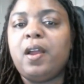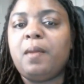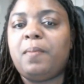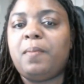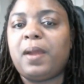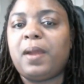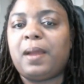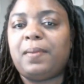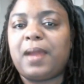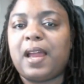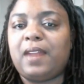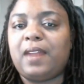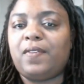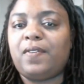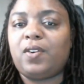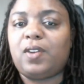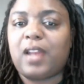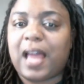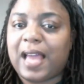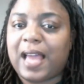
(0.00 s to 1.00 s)
But I'm not even
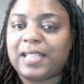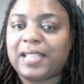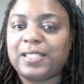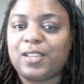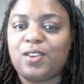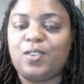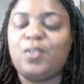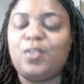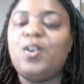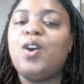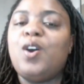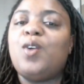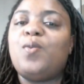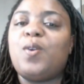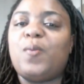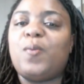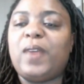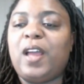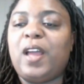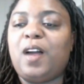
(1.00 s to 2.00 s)
gonna lie to you.
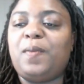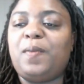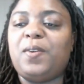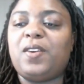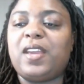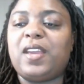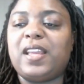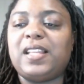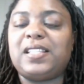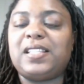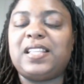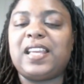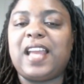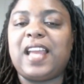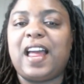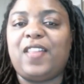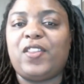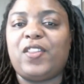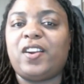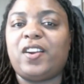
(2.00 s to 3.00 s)
When we help you get it
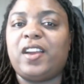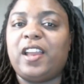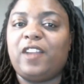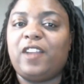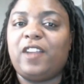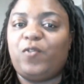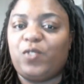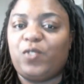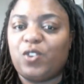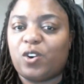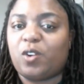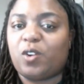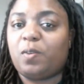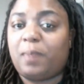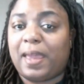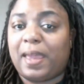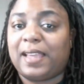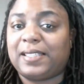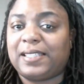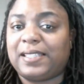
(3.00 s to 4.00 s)
together, if you're a
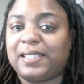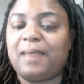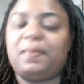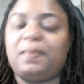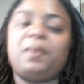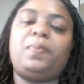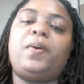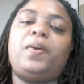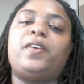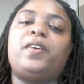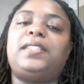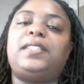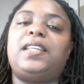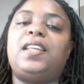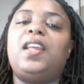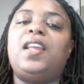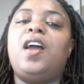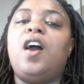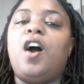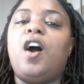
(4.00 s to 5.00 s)
bank statement person,
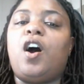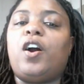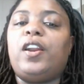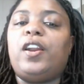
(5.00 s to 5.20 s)
our